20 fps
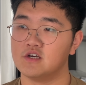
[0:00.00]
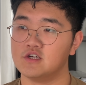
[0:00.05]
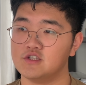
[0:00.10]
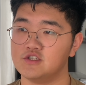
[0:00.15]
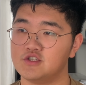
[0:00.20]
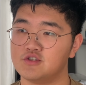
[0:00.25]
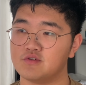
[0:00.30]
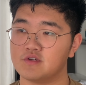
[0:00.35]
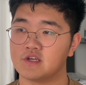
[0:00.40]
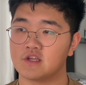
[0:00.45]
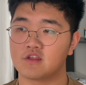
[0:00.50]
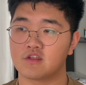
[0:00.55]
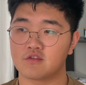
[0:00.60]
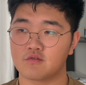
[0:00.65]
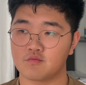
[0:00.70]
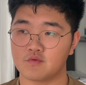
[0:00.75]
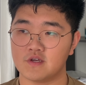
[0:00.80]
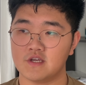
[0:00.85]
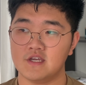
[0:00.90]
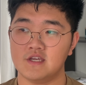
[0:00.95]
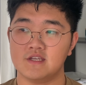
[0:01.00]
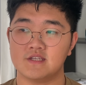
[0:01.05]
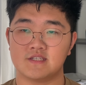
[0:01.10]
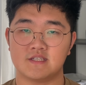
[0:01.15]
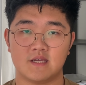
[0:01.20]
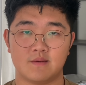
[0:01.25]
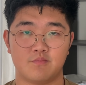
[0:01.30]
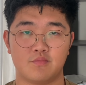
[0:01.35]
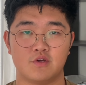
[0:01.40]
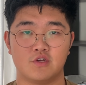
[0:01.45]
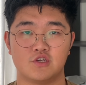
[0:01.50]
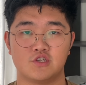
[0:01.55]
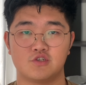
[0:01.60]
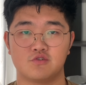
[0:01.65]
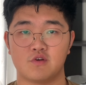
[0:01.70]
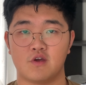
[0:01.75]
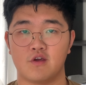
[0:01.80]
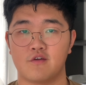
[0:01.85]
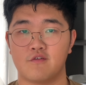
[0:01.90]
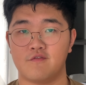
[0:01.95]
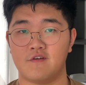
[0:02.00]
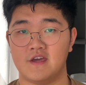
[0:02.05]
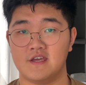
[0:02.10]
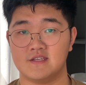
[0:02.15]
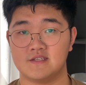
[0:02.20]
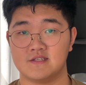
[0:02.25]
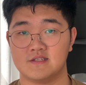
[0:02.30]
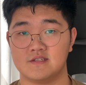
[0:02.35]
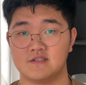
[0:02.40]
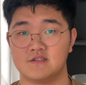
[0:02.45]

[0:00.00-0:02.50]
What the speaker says: during 3 separate stroke phases.